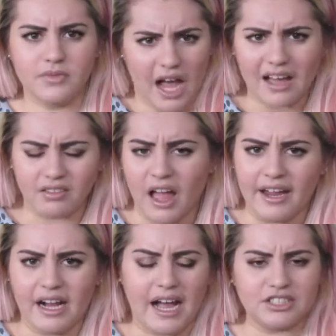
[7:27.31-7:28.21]

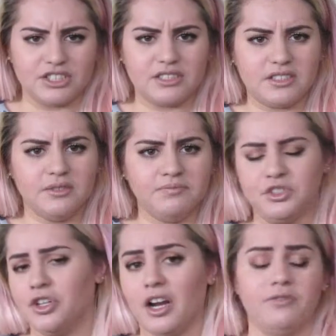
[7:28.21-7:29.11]

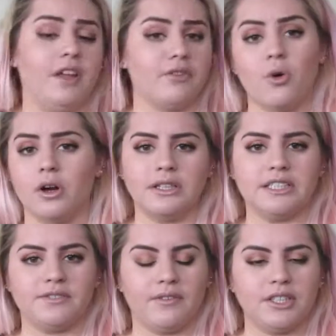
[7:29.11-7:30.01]
they're not a favorite or a
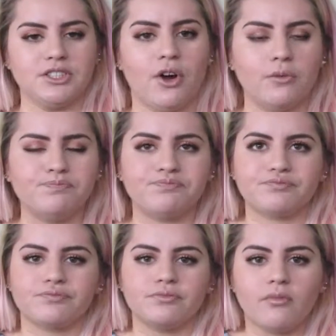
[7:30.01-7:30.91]
least favorite. So,
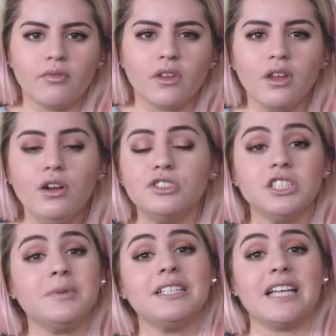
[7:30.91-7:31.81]
you know,
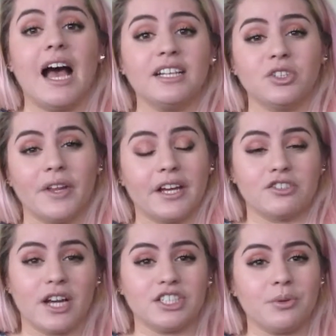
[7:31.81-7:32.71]
just because I don't like a
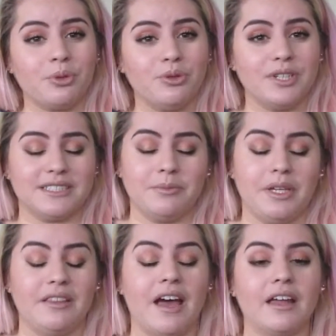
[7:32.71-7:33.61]
dry shampoo doesn't
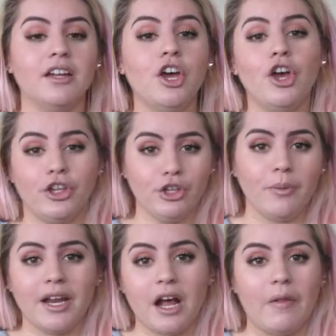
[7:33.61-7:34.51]
mean that you
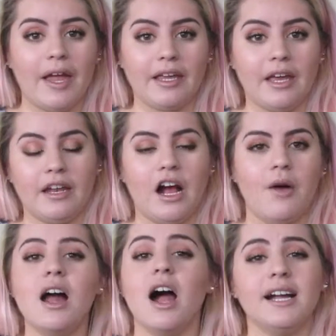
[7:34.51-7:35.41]
might not like it.
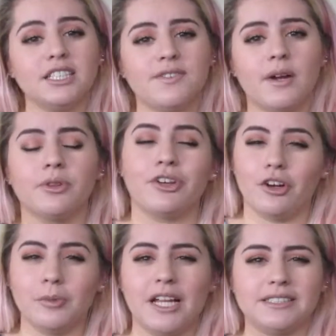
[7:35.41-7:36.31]
I just found with the
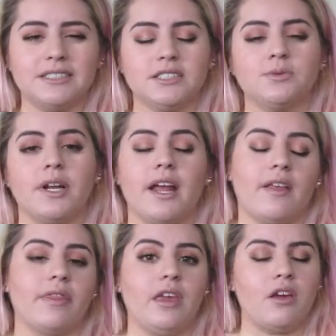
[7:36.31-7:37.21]
Herbal Essences one
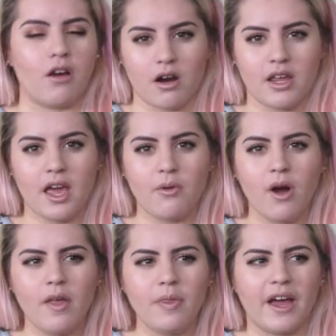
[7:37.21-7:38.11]
and the Garnier
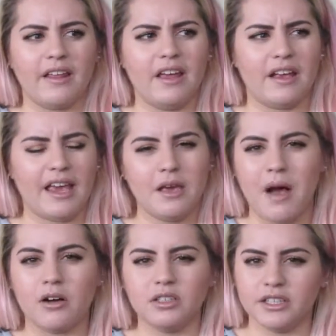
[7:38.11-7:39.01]
one that it came
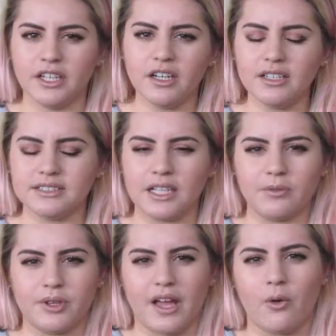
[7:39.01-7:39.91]
out clear instead
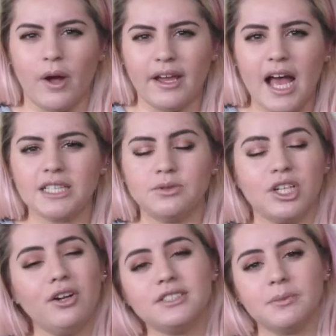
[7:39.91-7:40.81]
of with that white cast, which
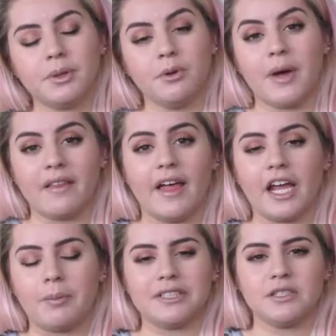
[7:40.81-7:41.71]
I know some people might
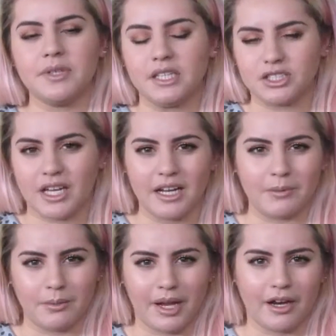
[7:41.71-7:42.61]
like, but to me it just kind of
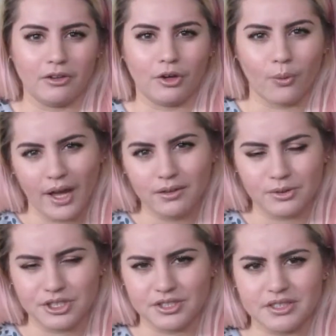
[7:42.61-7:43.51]
made my hair look wet,
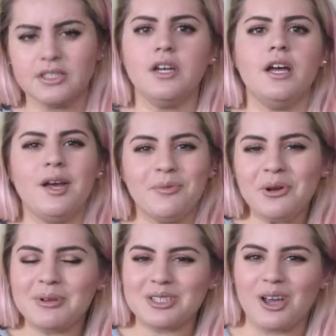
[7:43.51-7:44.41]
which is
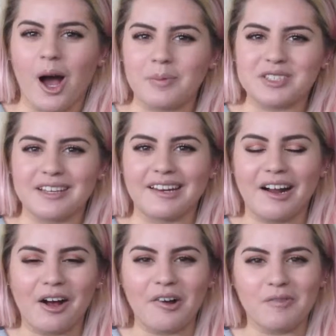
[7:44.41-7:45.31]
pretty much the opposite
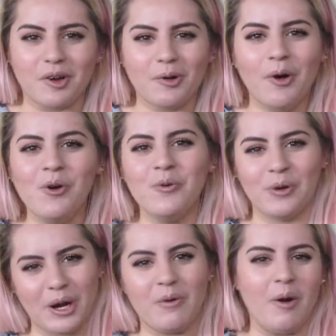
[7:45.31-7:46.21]
of
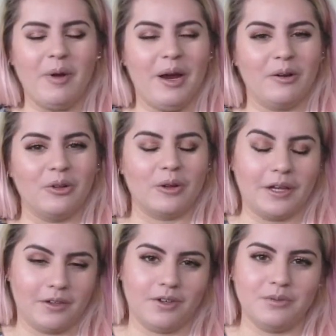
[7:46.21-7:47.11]
what I want my hair to look
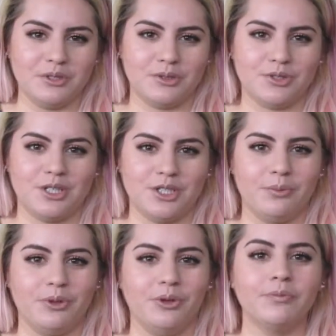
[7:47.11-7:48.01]
like if I'm using dry
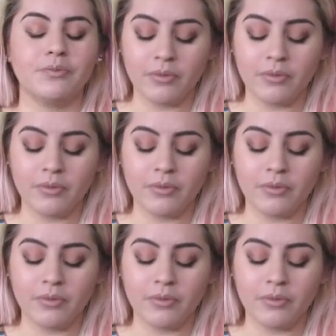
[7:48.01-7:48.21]
shampoo.